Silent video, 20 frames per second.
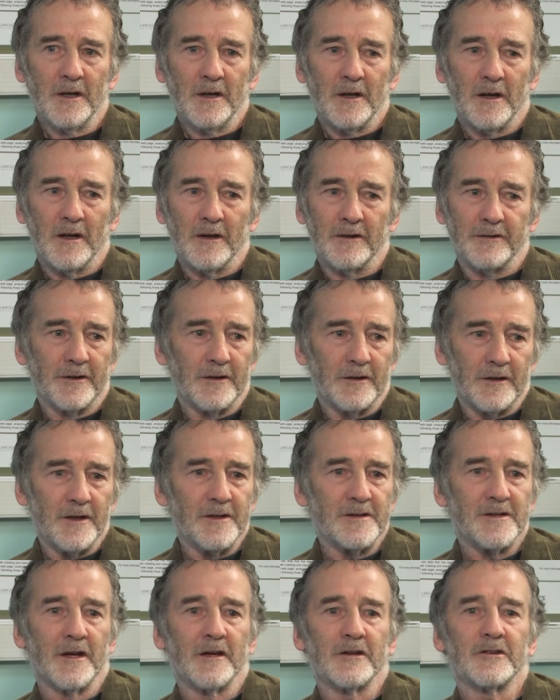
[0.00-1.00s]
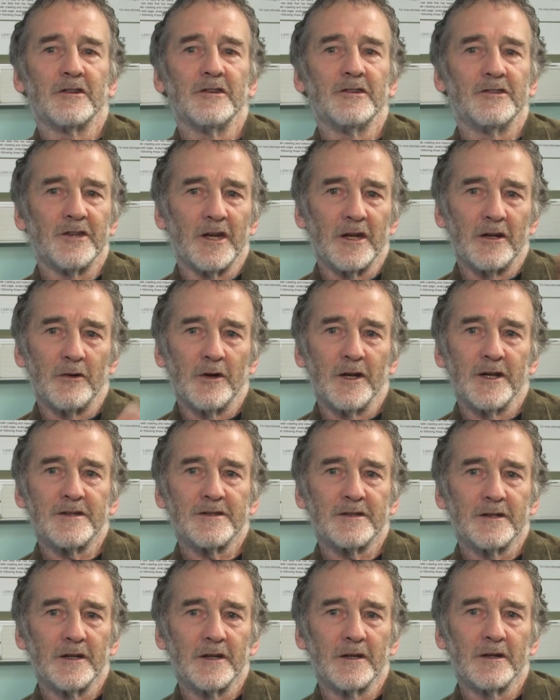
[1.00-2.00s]
that is actually
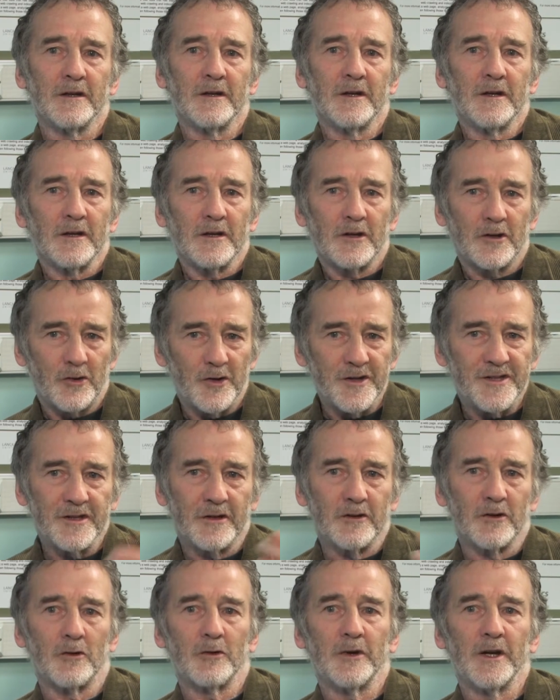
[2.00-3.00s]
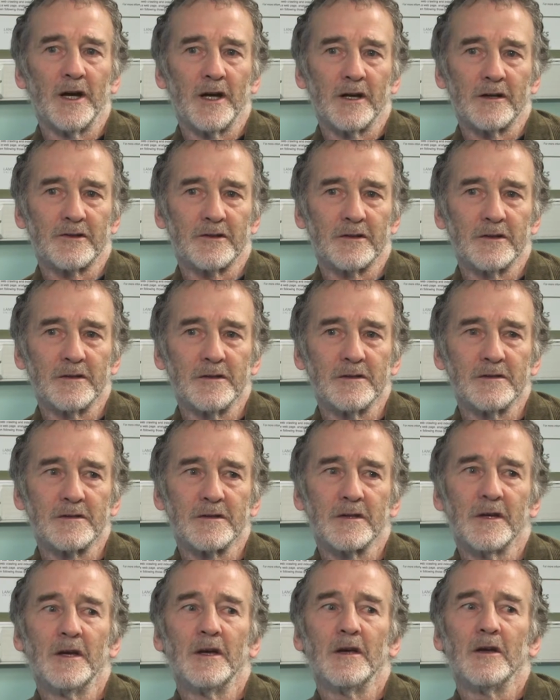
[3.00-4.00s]
generating critical reactions,
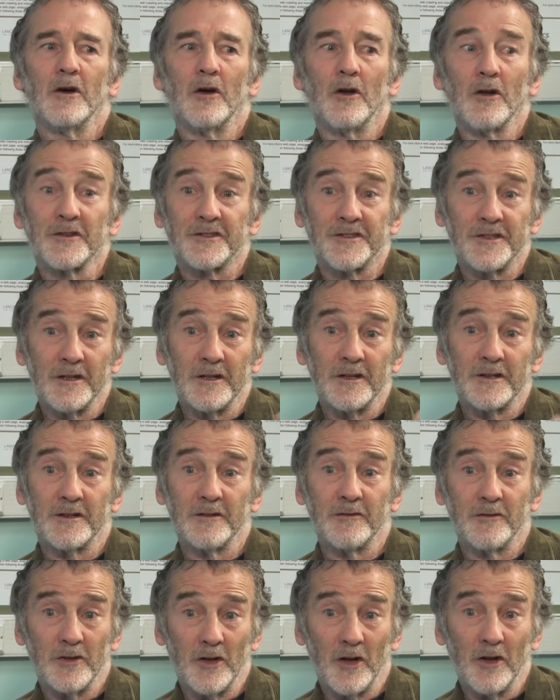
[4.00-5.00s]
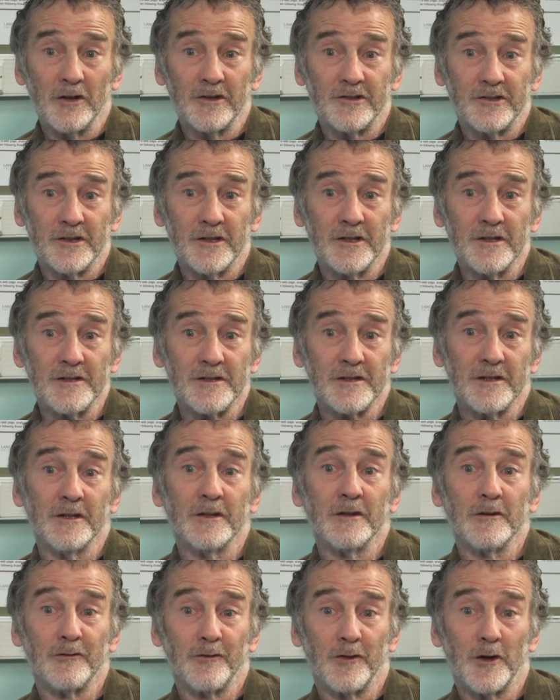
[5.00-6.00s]
alternative knowledges in the
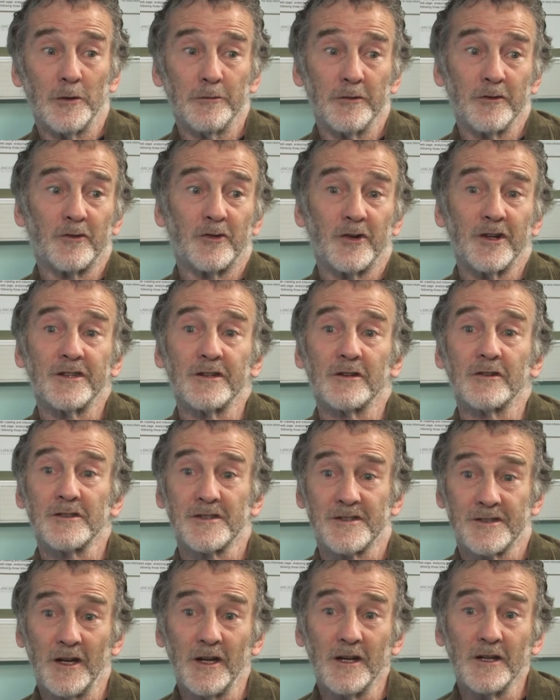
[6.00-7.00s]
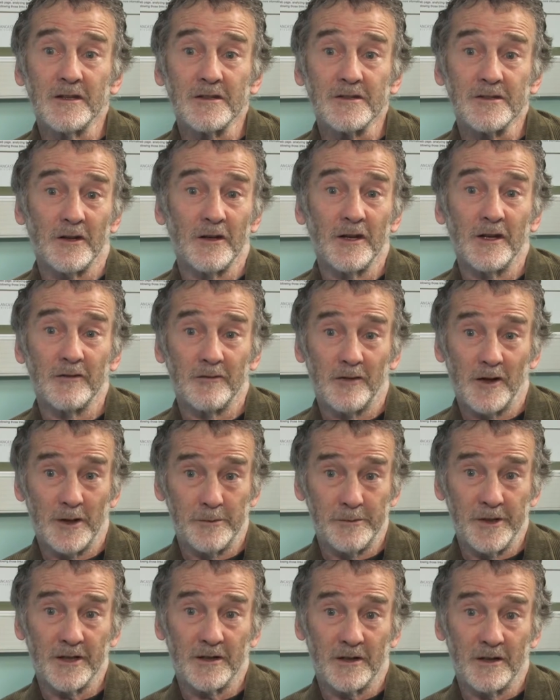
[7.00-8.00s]
form of critical science on
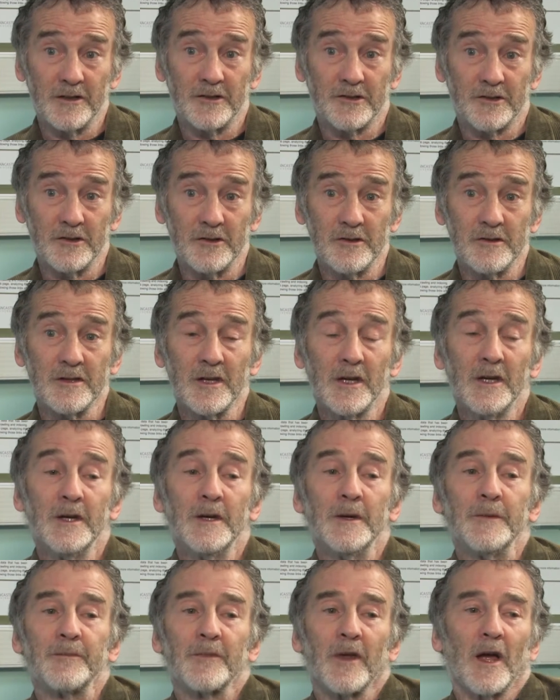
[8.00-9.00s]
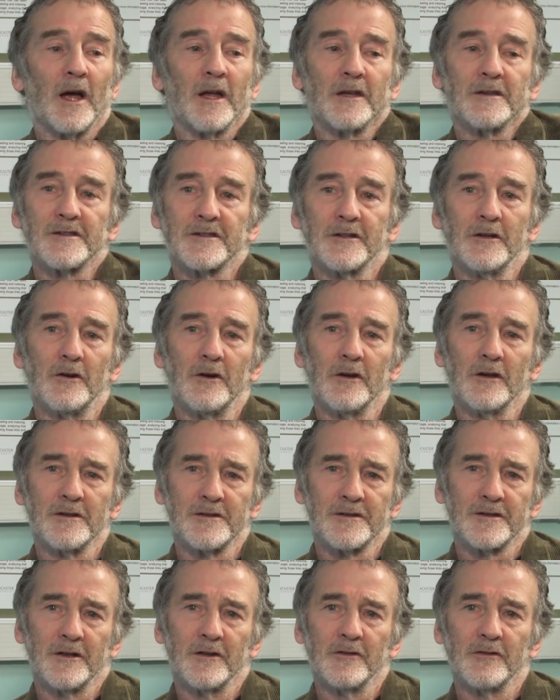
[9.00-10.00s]
environmental issues, and so on and
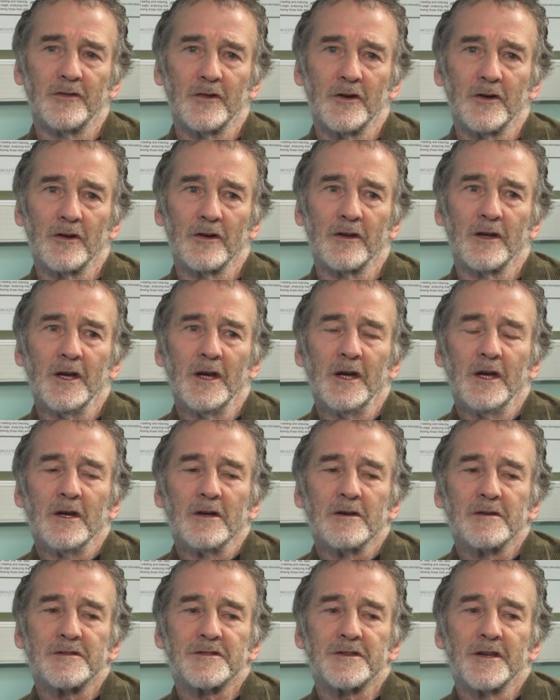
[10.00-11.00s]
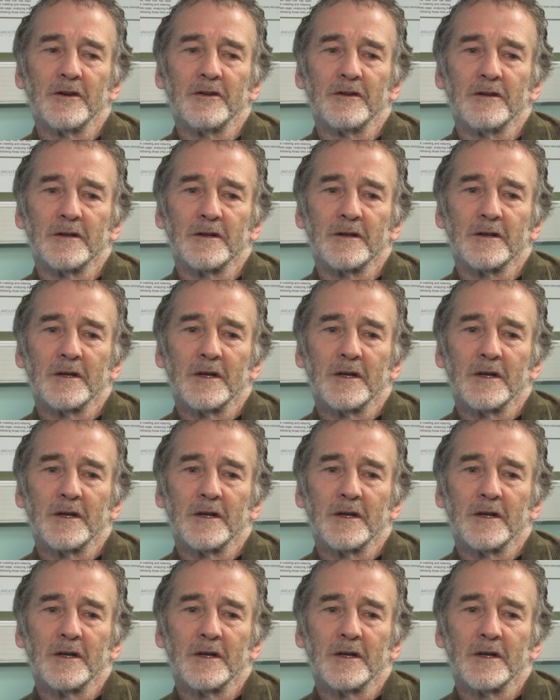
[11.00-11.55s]
so forth. So that